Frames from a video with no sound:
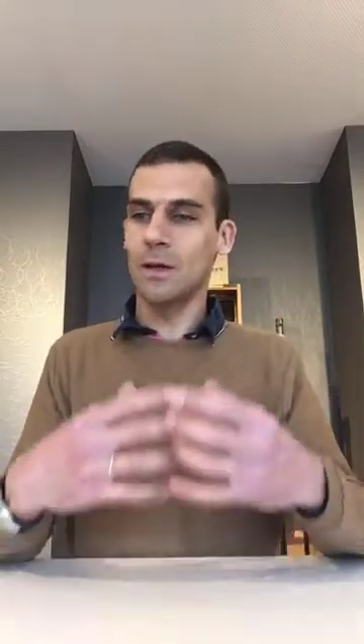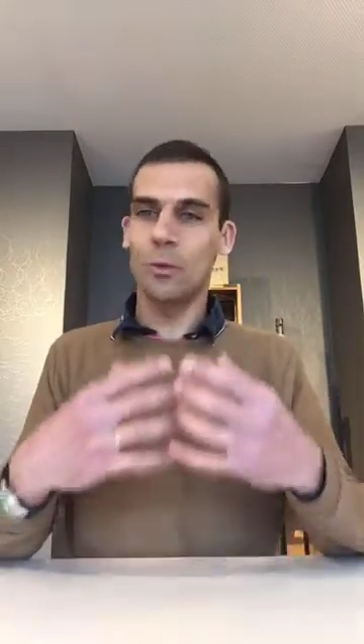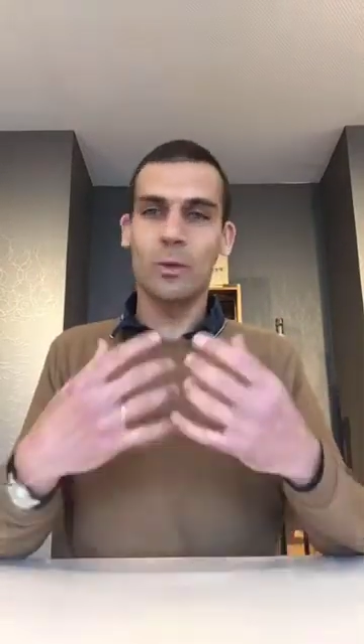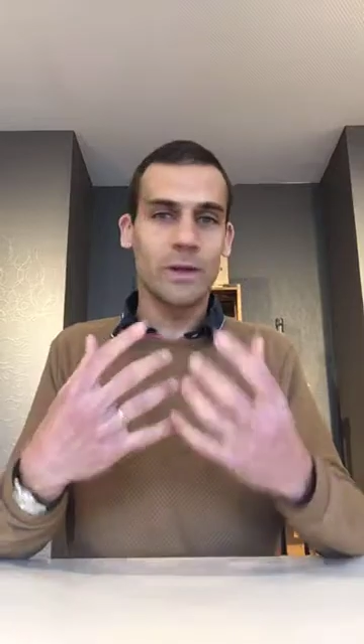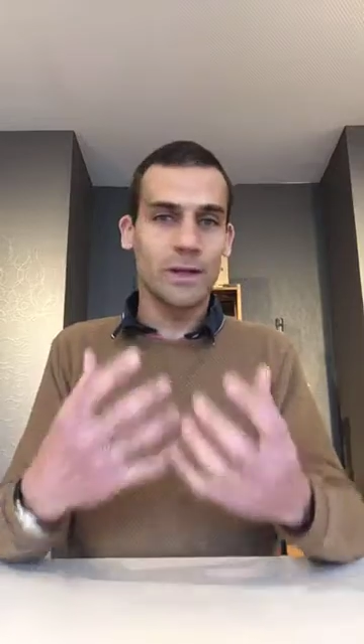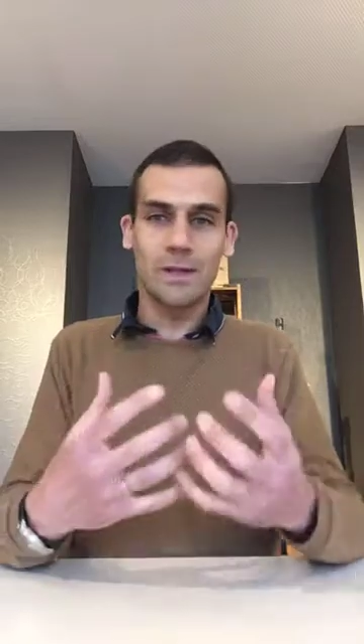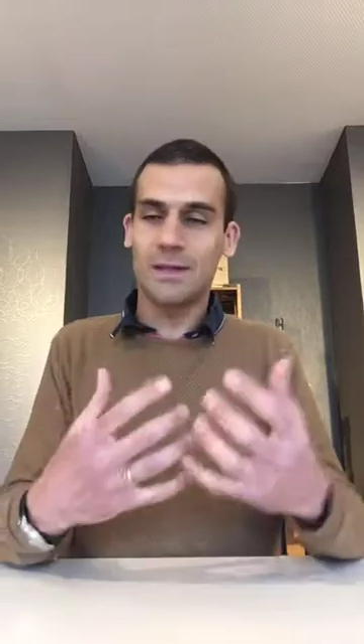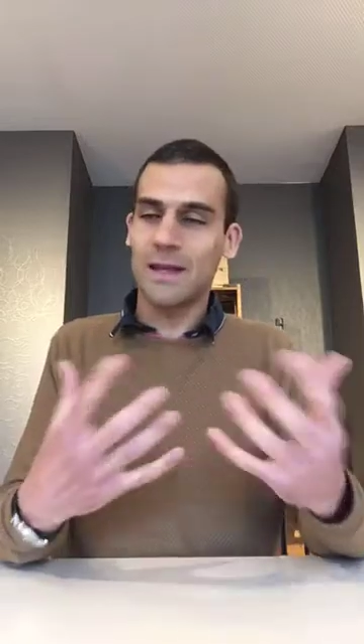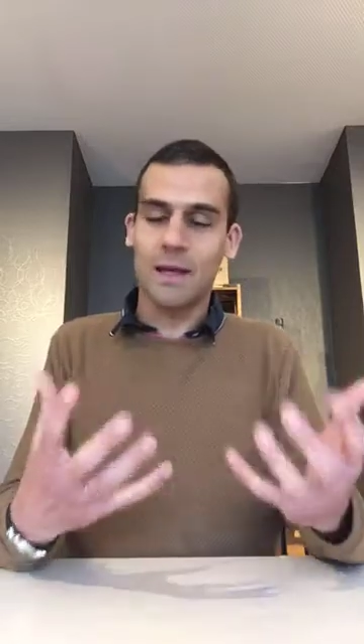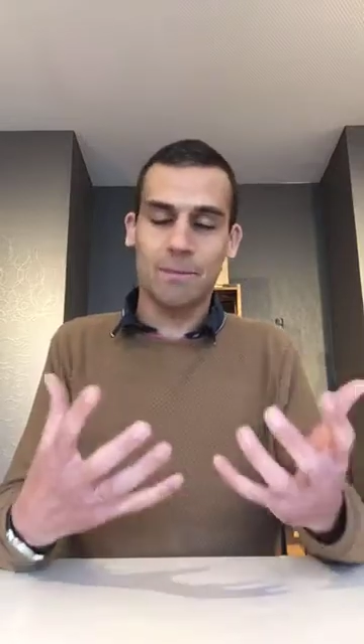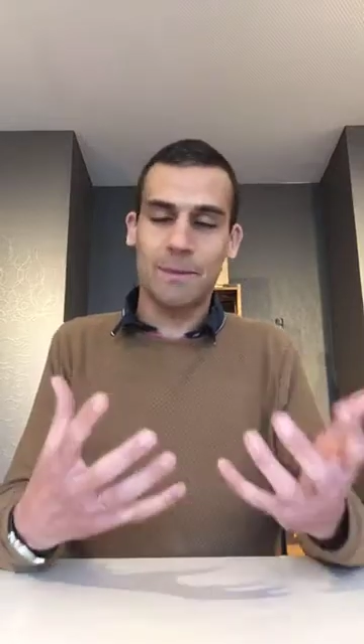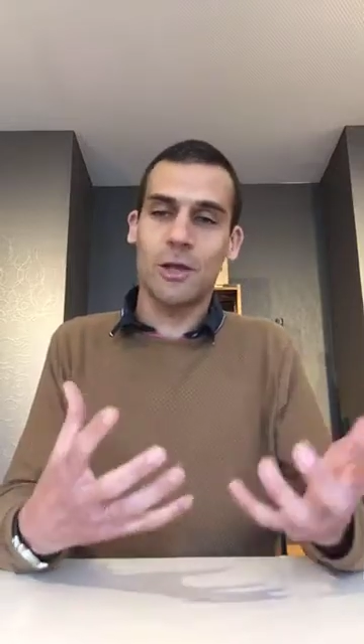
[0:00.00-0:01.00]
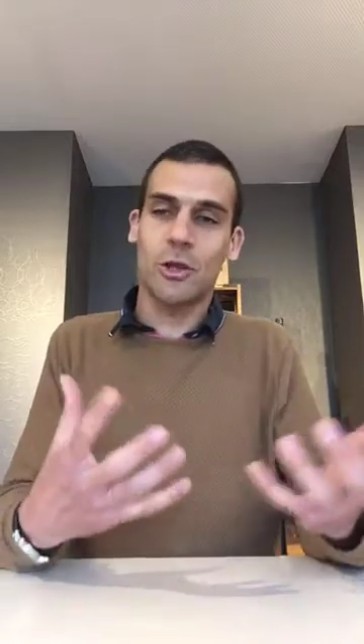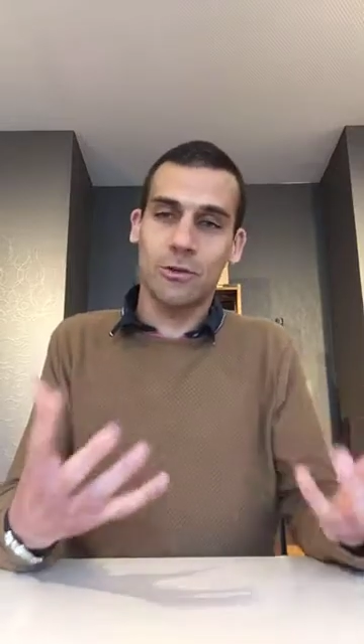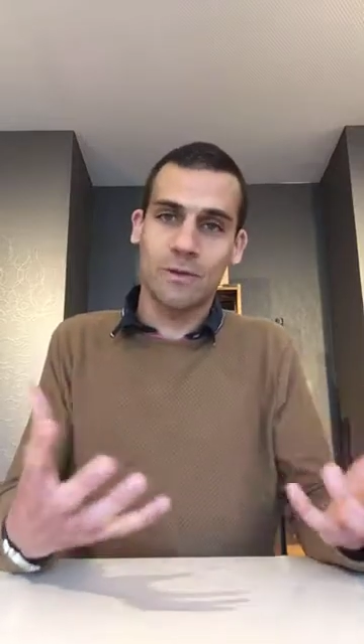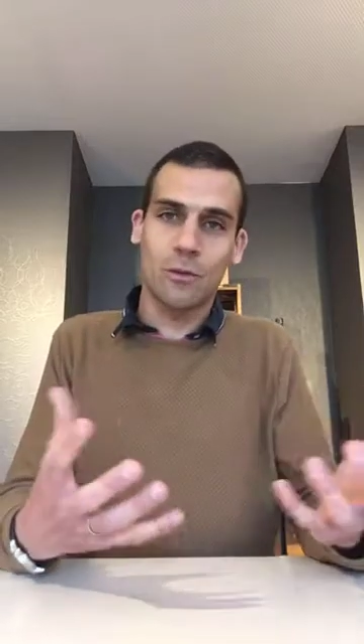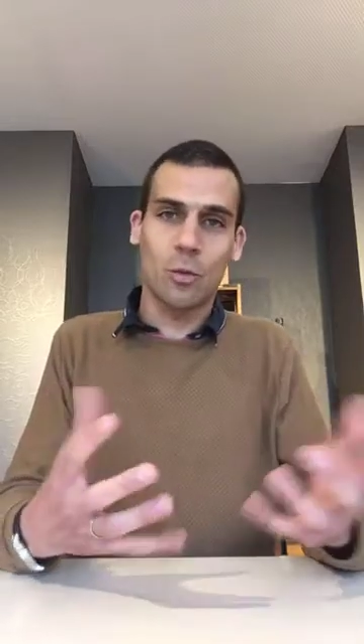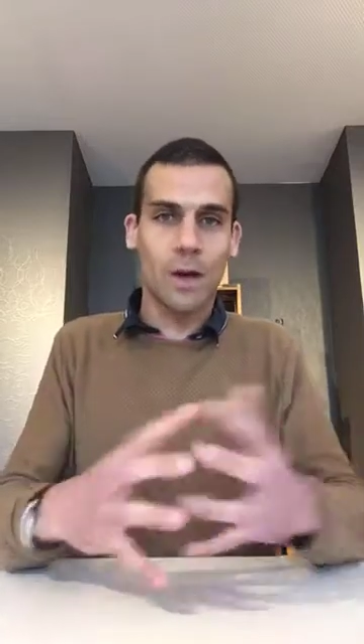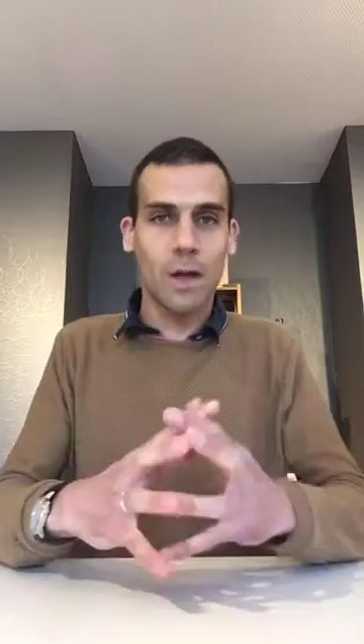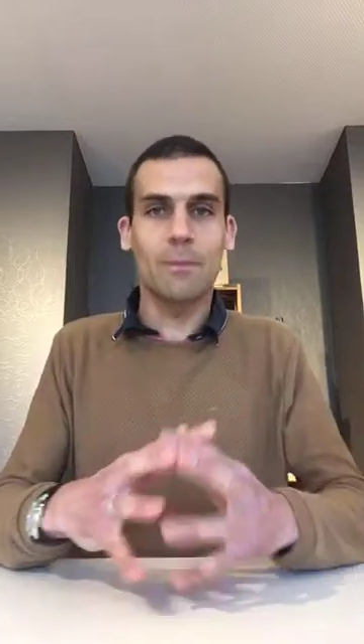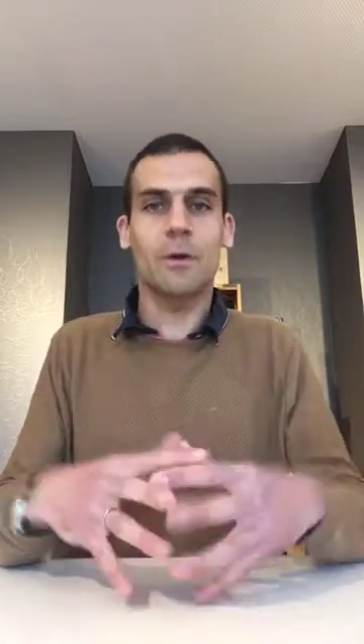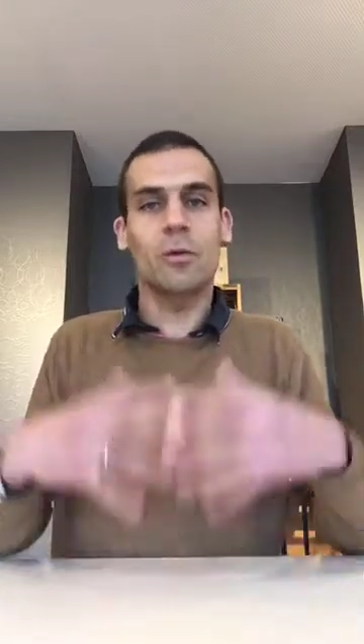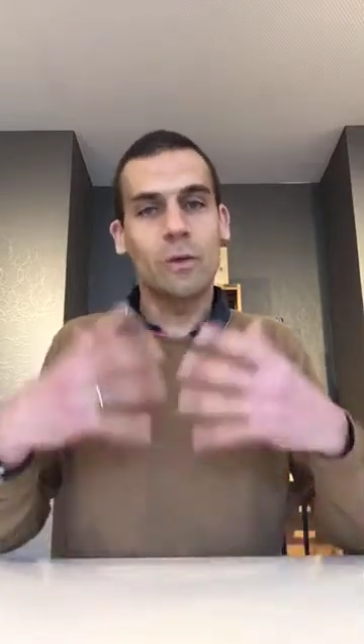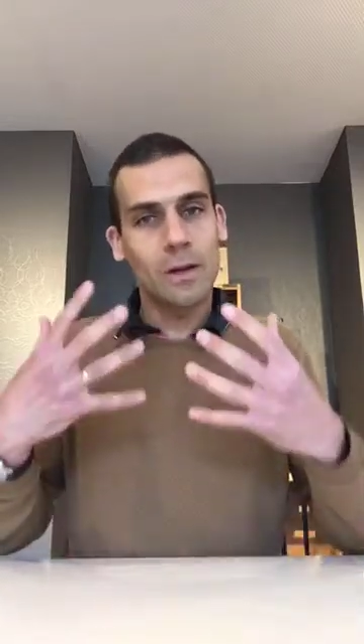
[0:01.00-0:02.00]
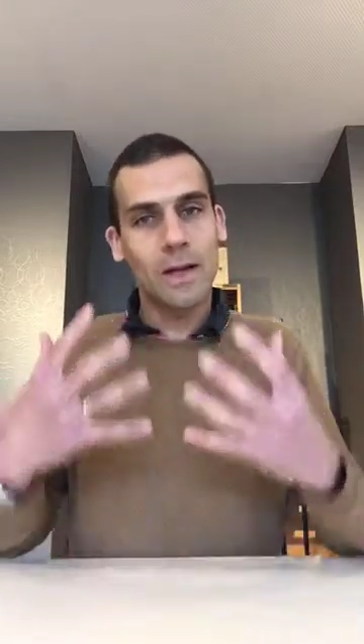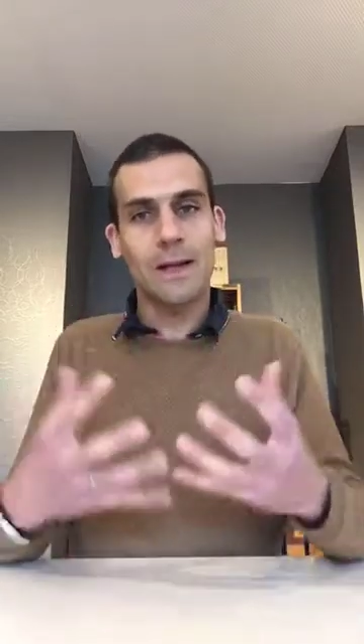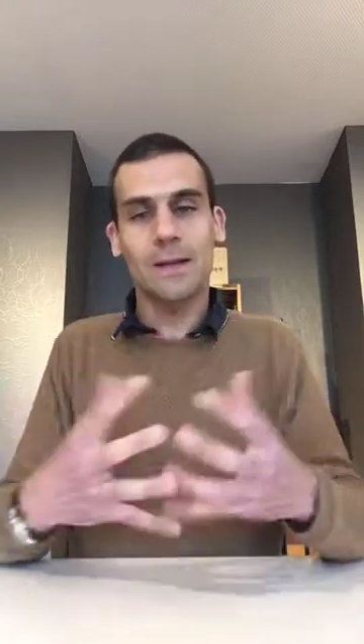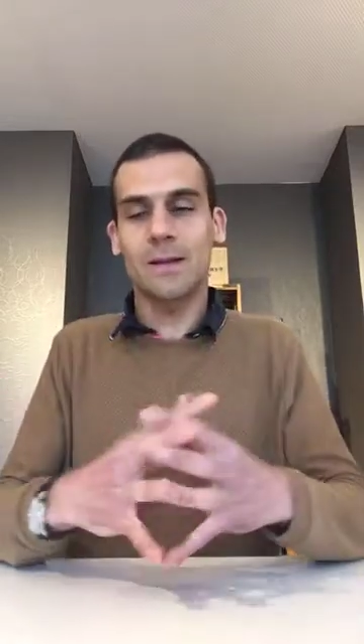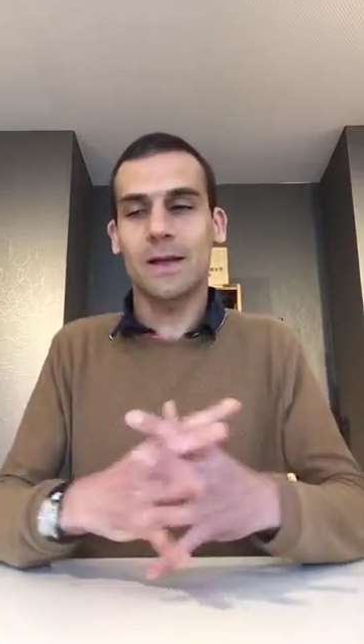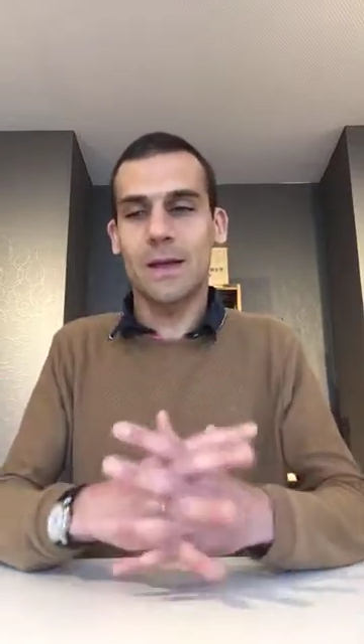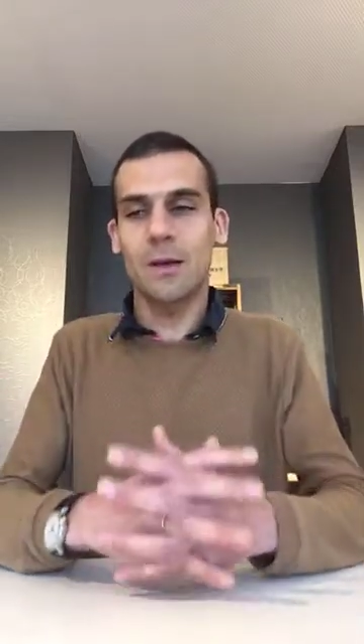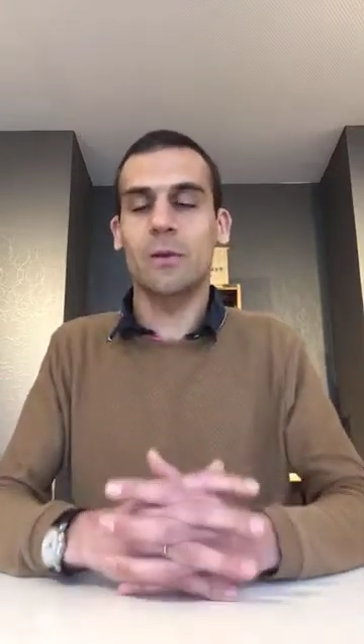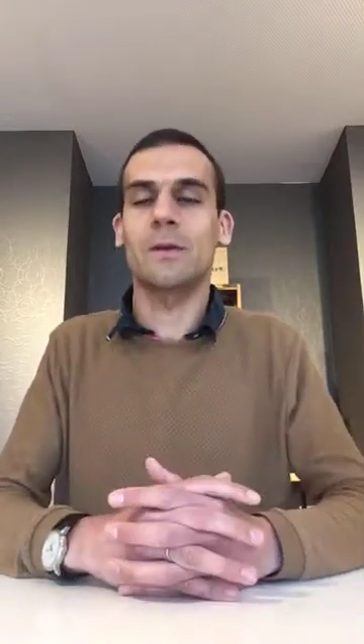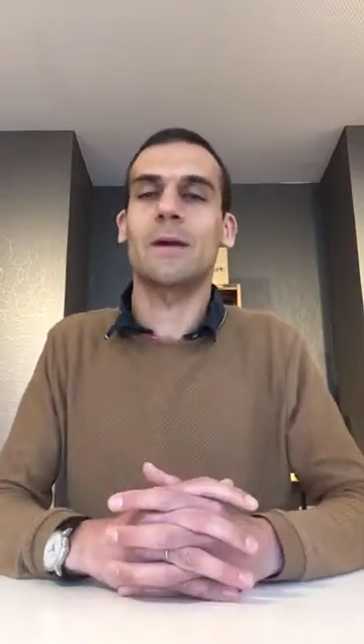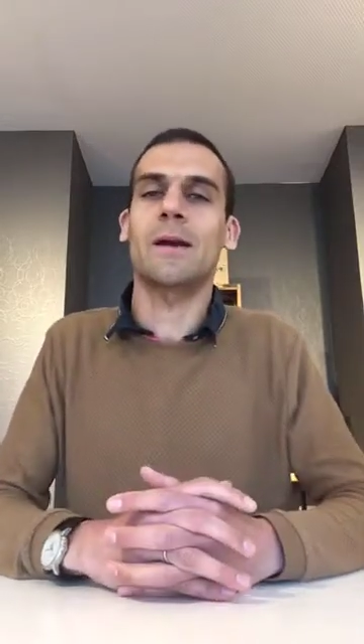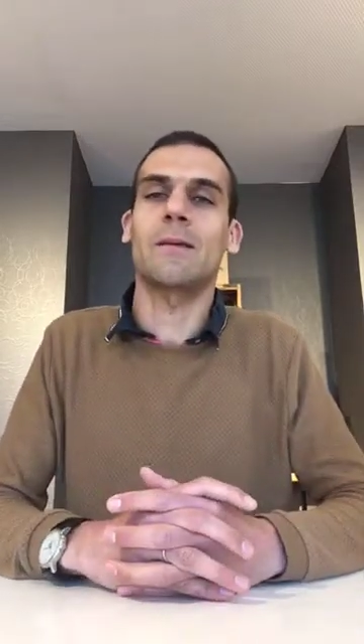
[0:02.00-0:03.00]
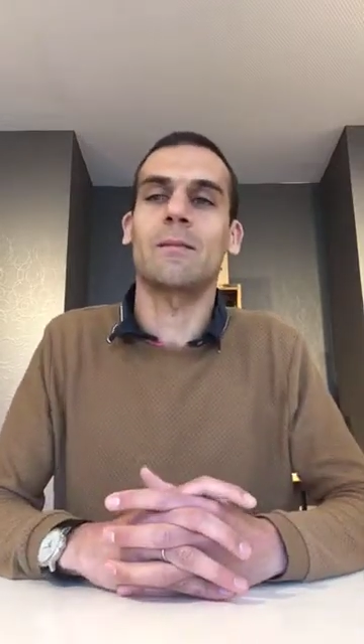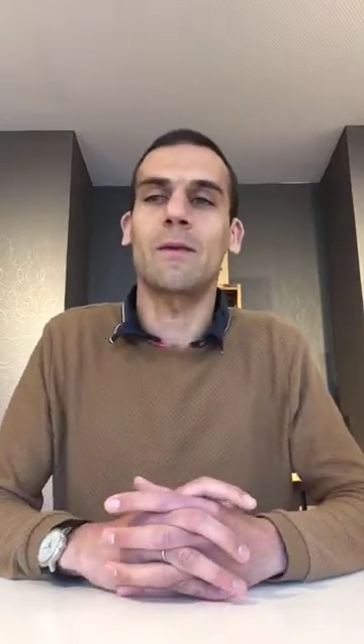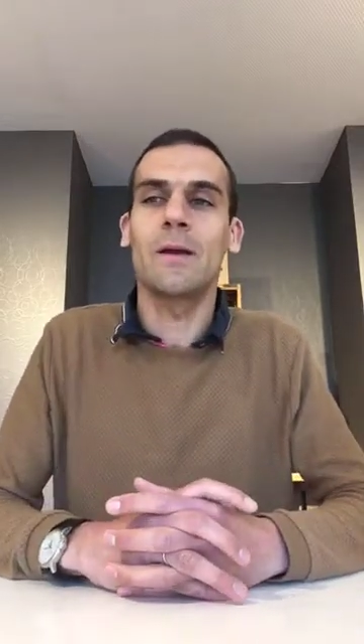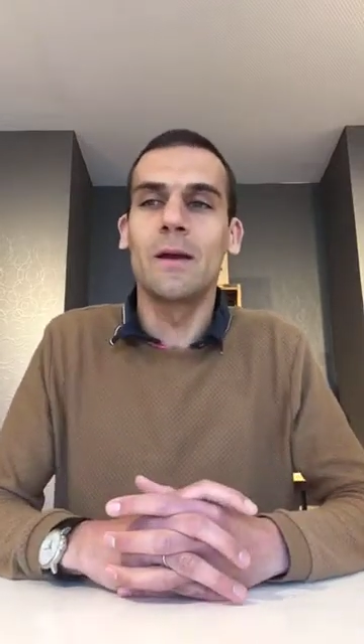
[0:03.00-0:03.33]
It takes patience as well, but we really like taking our times